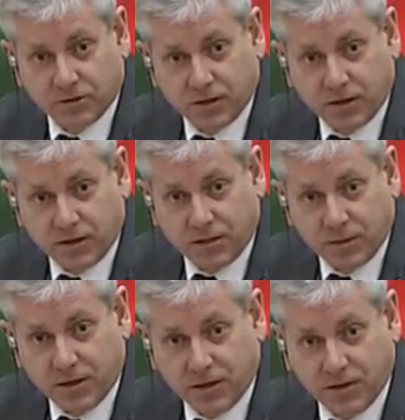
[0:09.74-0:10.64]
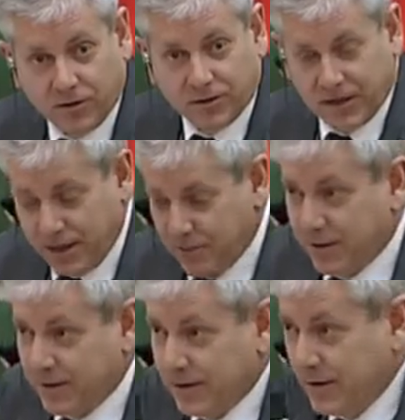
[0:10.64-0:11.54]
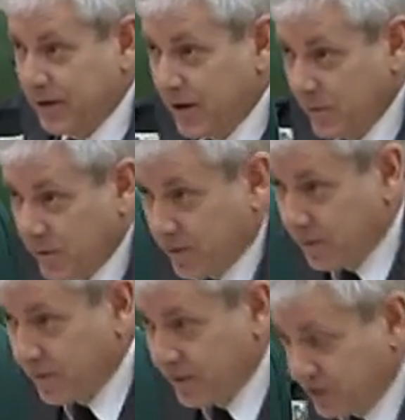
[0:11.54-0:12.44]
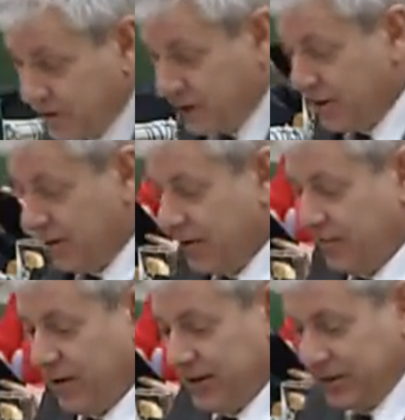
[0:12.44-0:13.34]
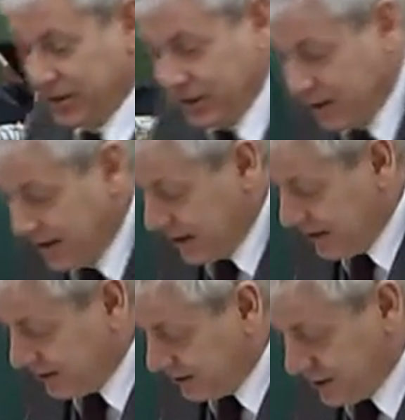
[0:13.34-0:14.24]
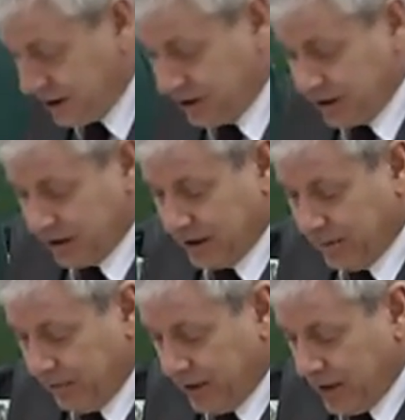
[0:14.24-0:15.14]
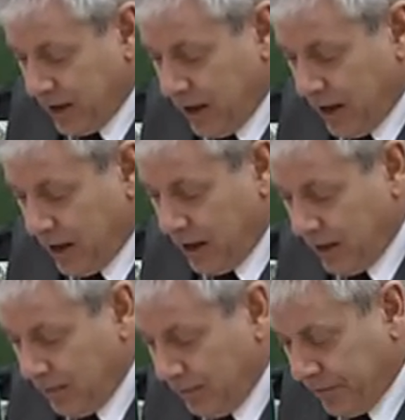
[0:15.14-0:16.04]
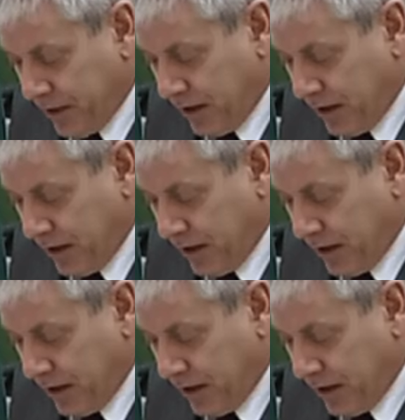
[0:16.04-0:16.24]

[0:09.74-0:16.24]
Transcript: you're at our committee all the time, and we're using your advice consistently. That's